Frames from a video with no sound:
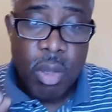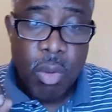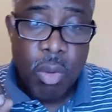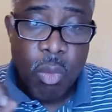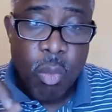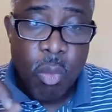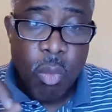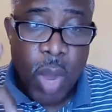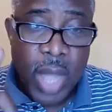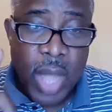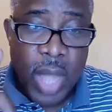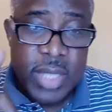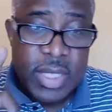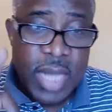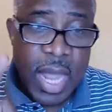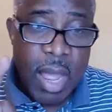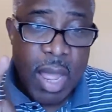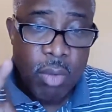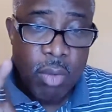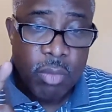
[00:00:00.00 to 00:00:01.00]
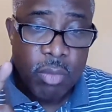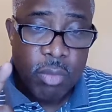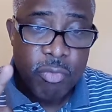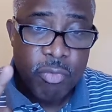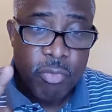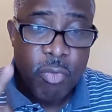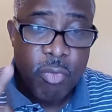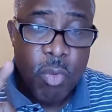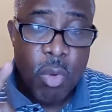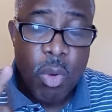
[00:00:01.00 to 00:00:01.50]
watch out
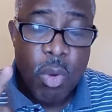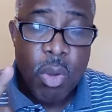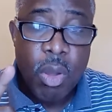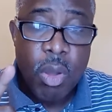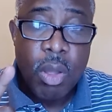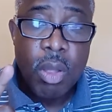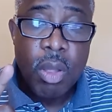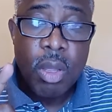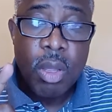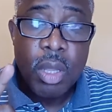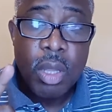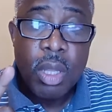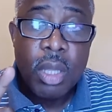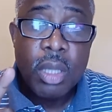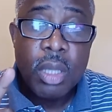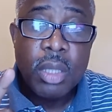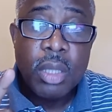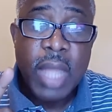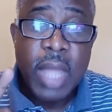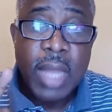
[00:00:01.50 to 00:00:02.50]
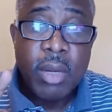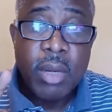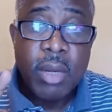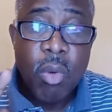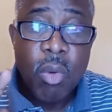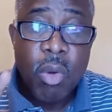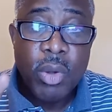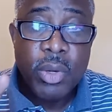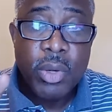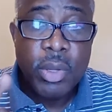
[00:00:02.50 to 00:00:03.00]
for that
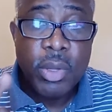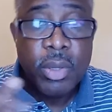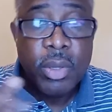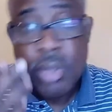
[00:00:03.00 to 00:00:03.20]
order. The